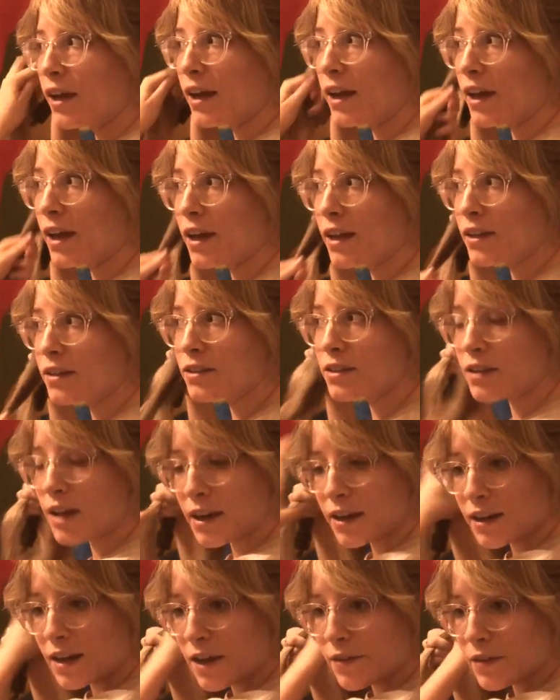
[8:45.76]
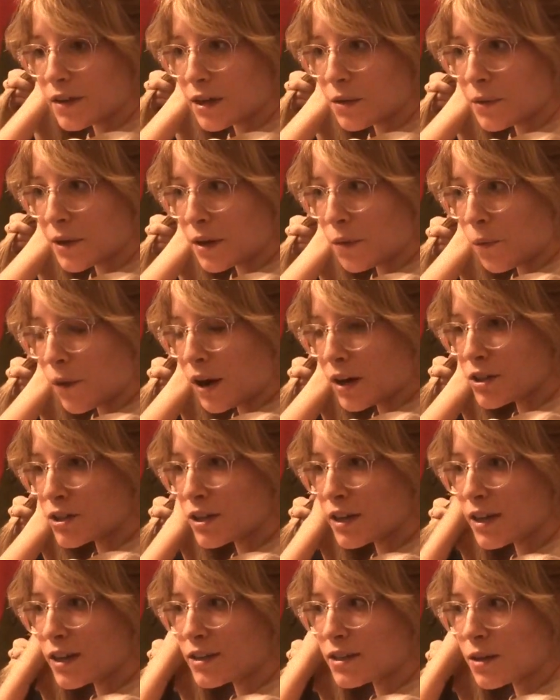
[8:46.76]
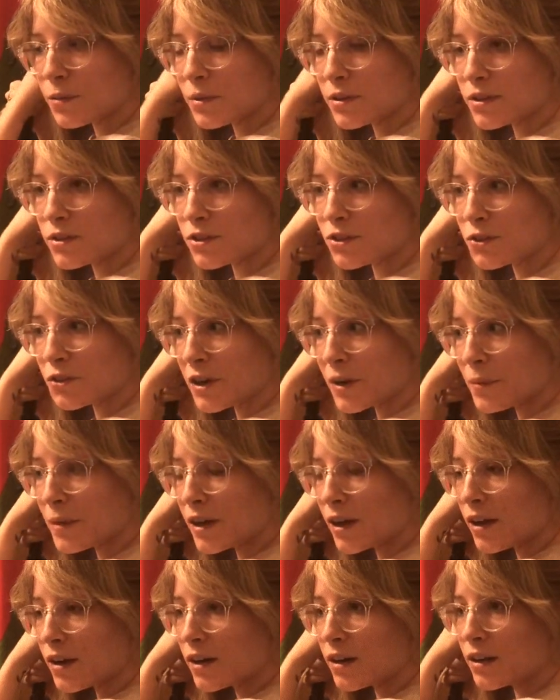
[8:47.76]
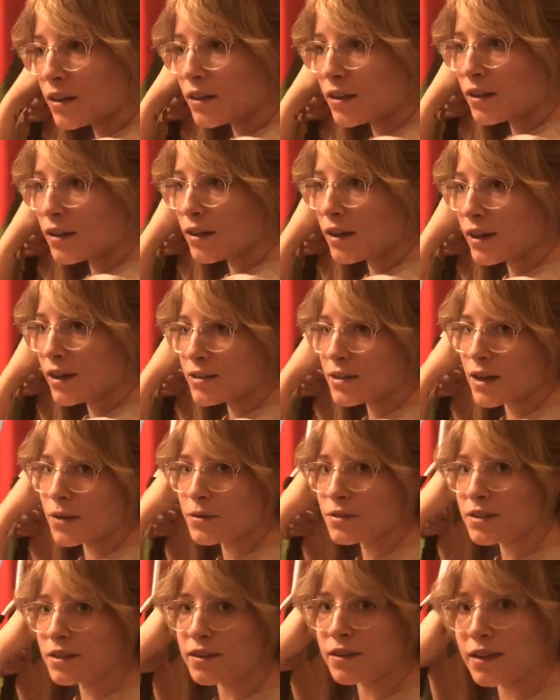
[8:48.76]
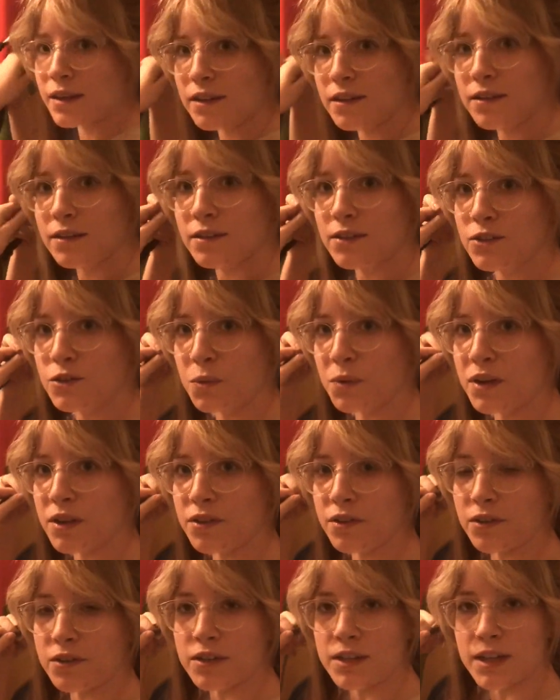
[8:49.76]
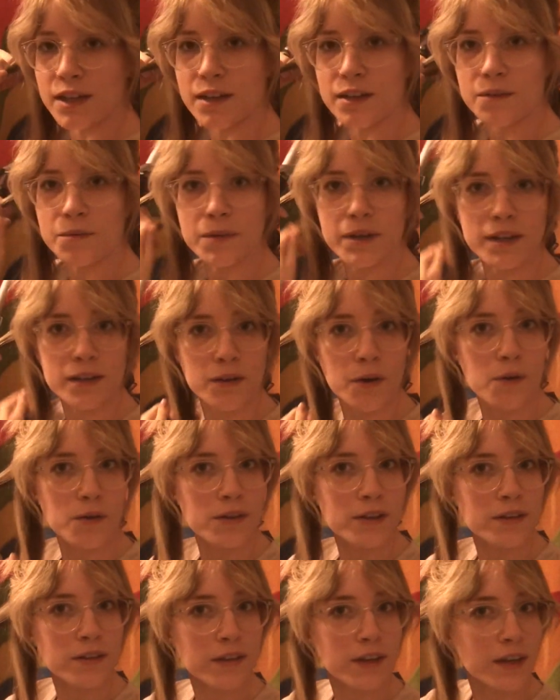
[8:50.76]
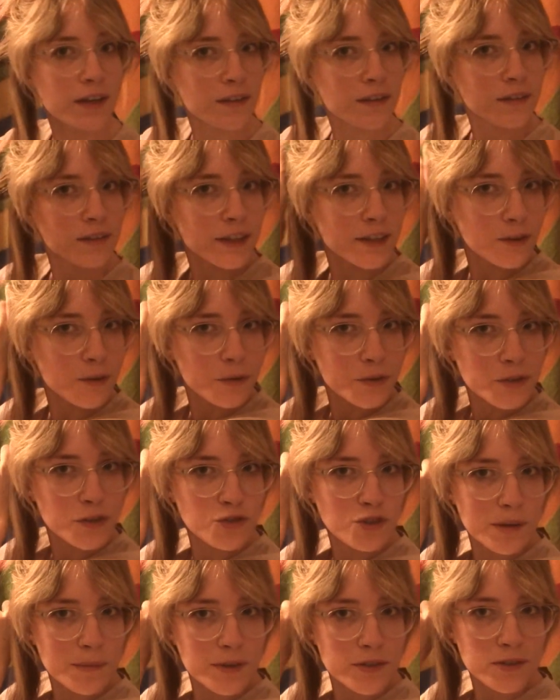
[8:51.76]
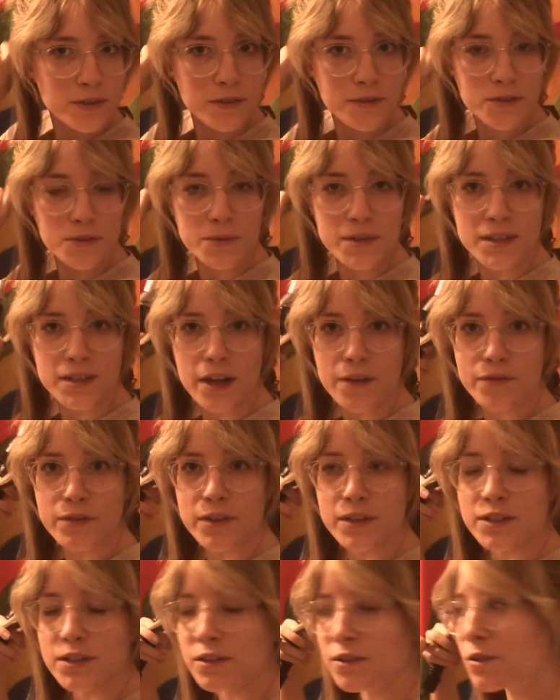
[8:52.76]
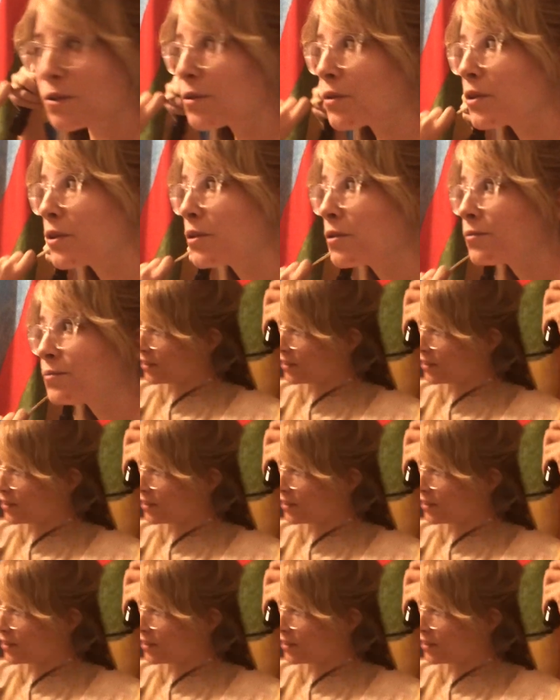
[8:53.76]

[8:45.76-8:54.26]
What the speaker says: And I didn't have any way to watch it because it wasn't streaming on anything yet, because that was in like 2013 when the only streaming service was Netflix and Hulu.